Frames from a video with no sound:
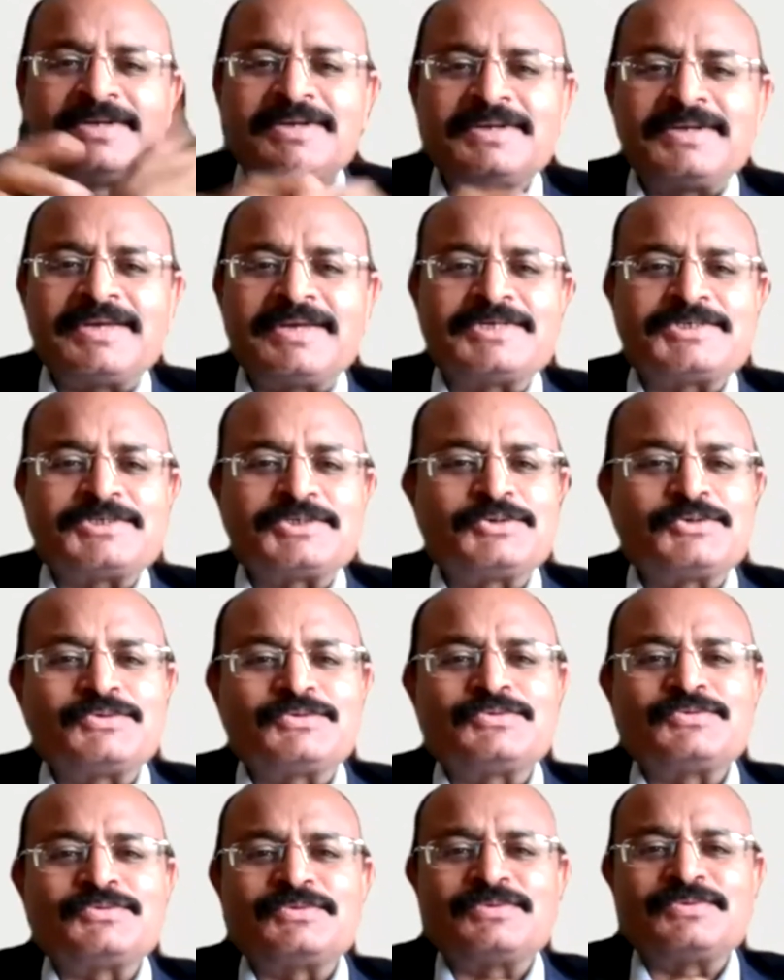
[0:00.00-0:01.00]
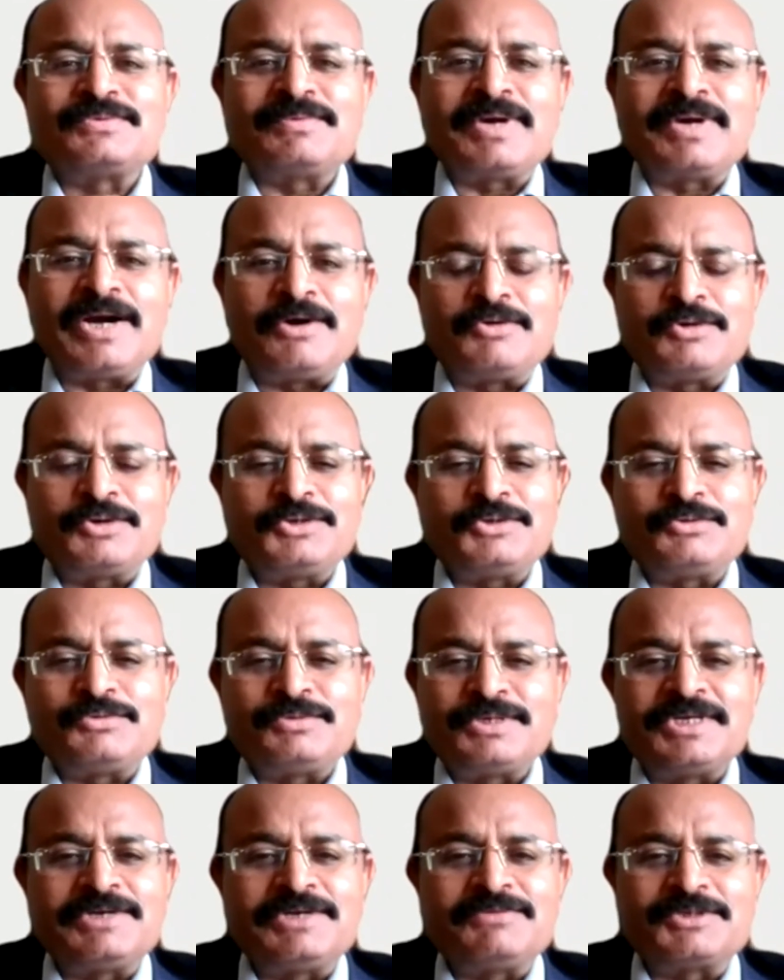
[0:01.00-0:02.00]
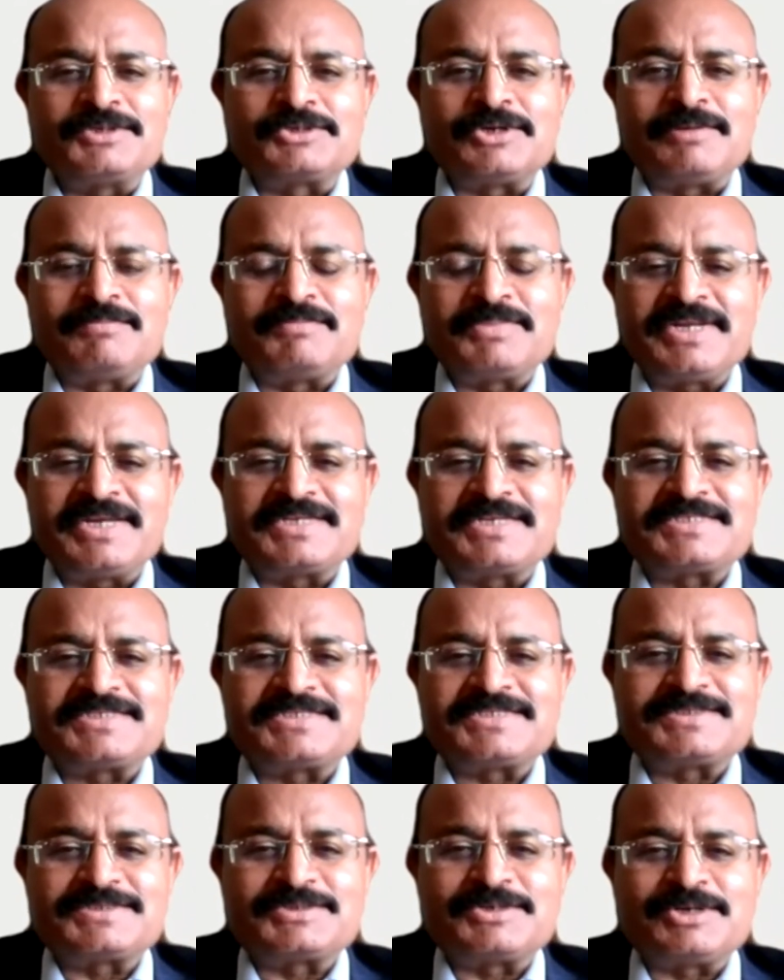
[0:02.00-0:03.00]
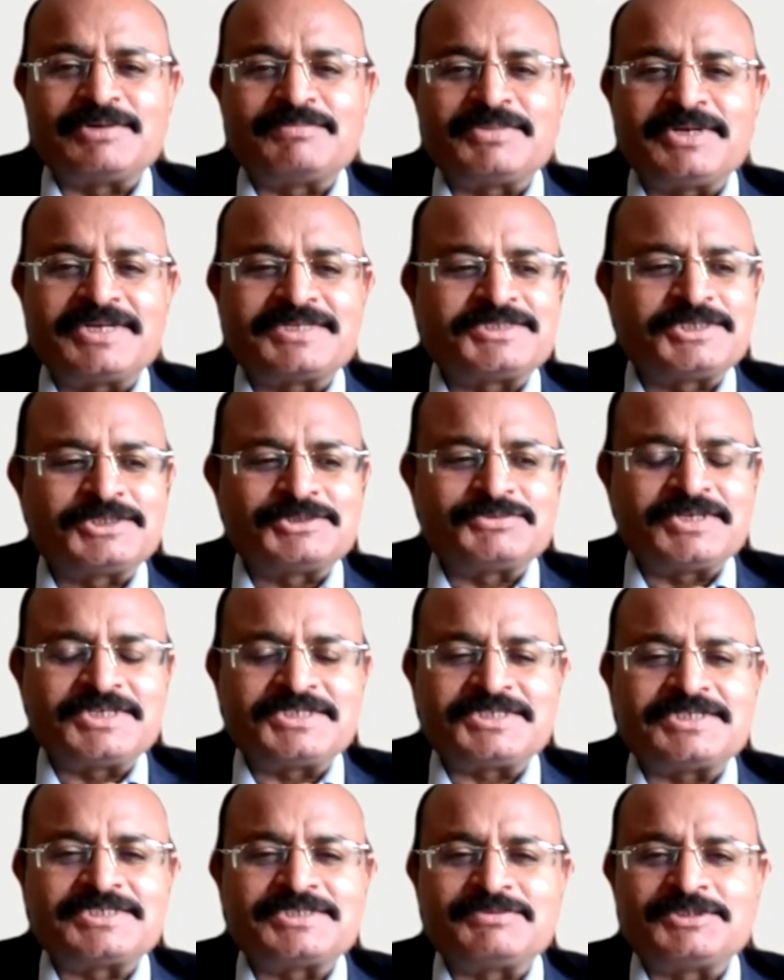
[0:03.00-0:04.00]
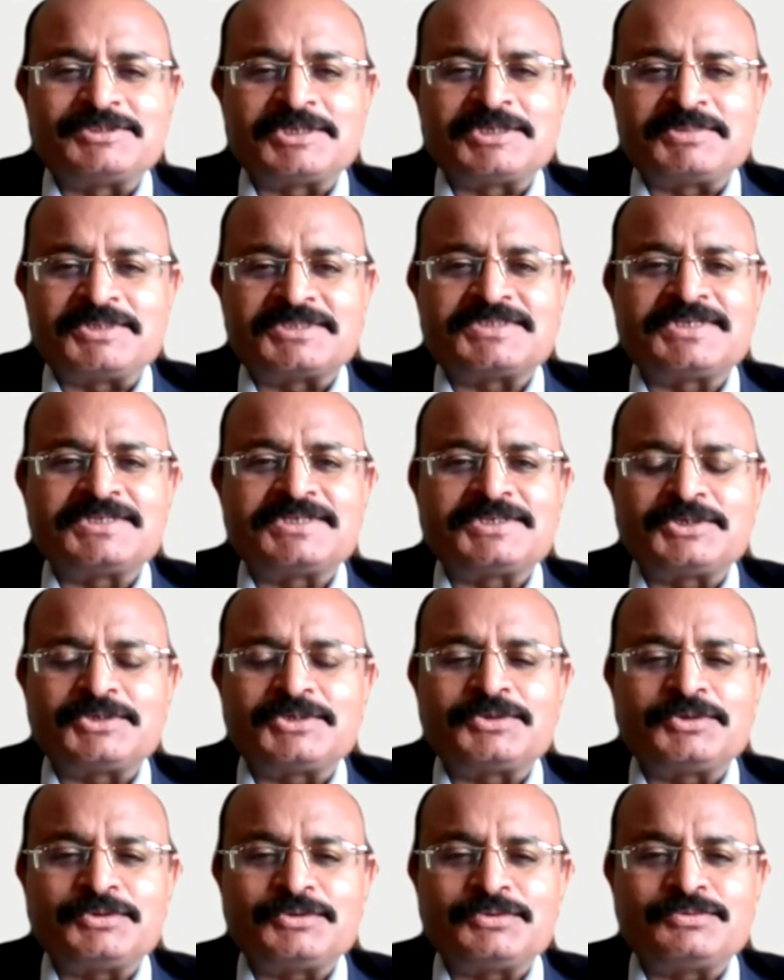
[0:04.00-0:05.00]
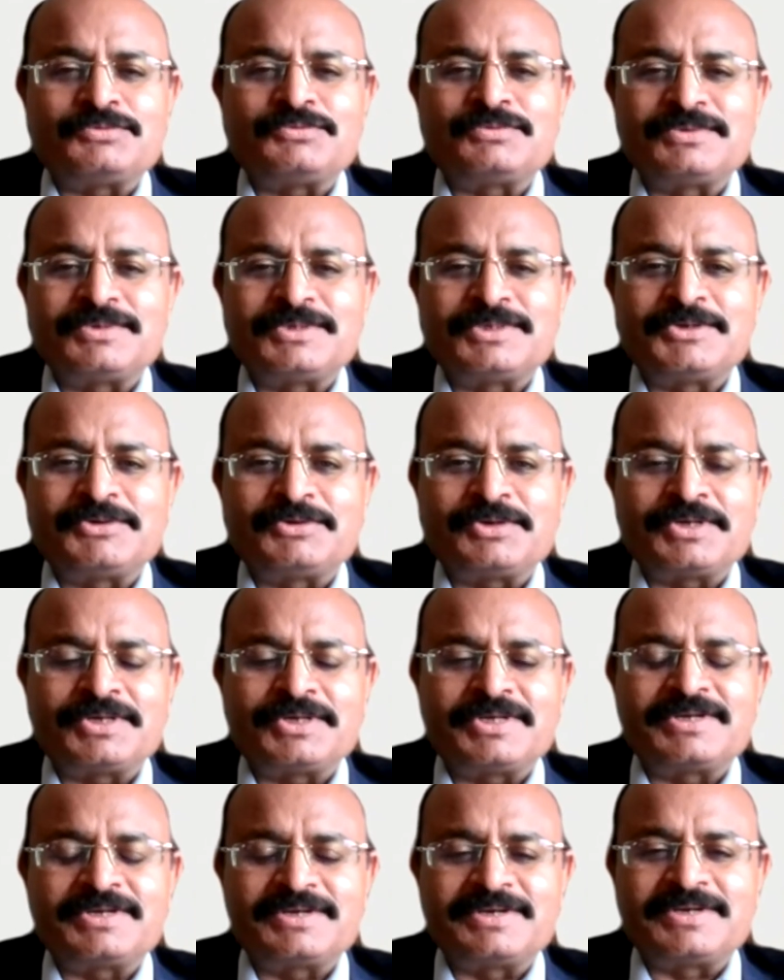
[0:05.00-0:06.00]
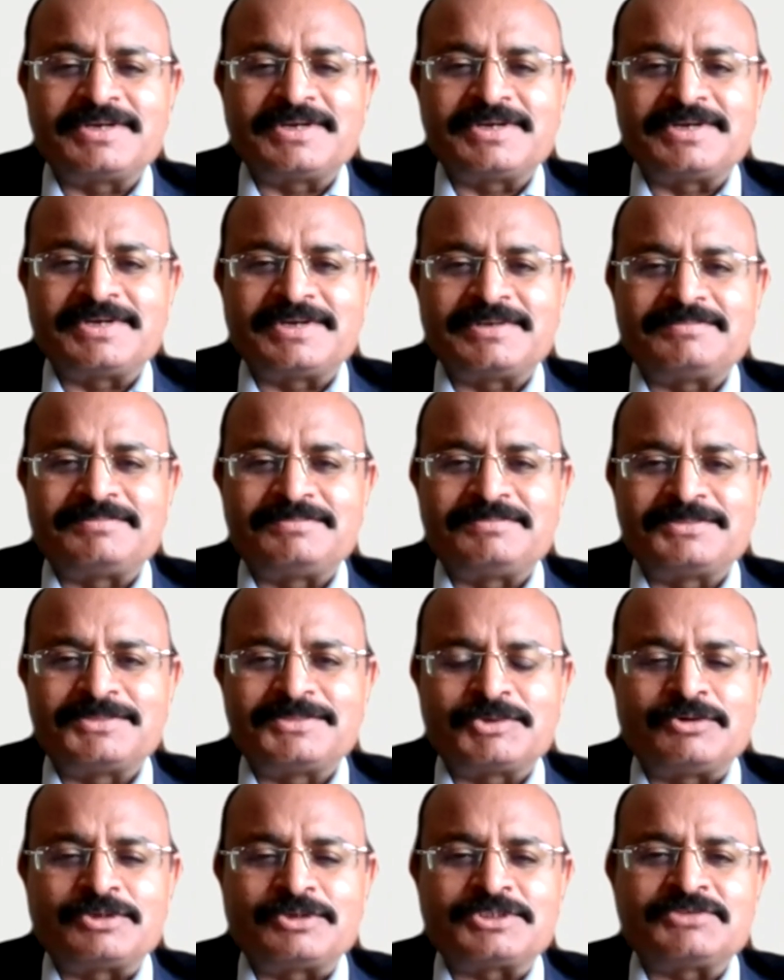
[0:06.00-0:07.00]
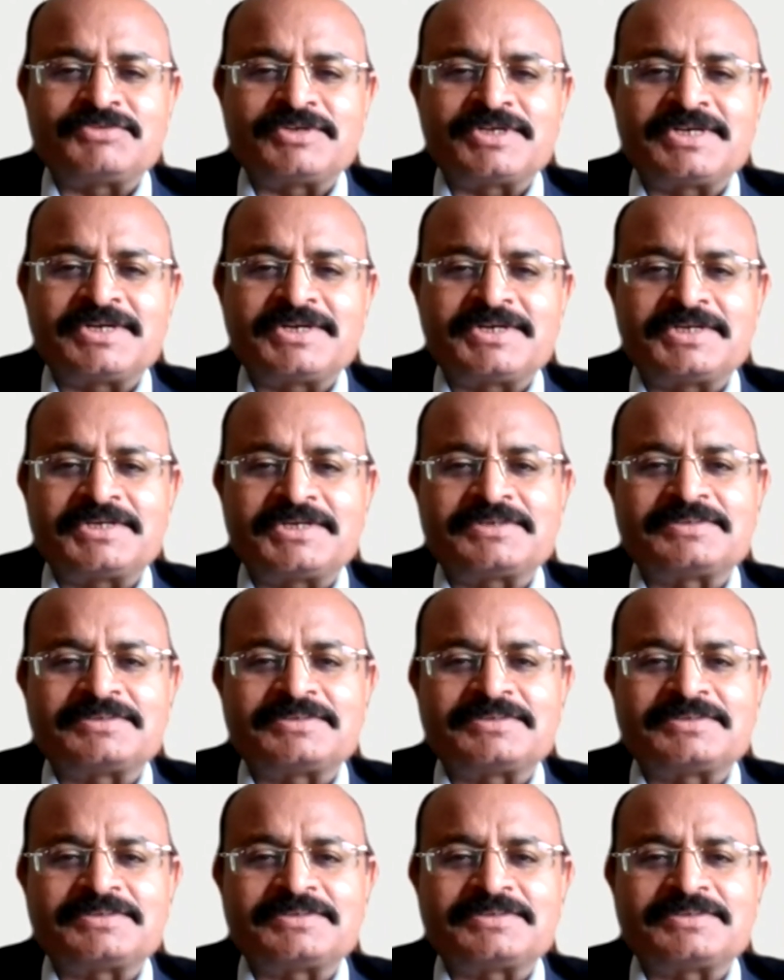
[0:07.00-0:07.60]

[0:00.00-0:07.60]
as to how do you deal with complex situations which are presented to you during course of your career.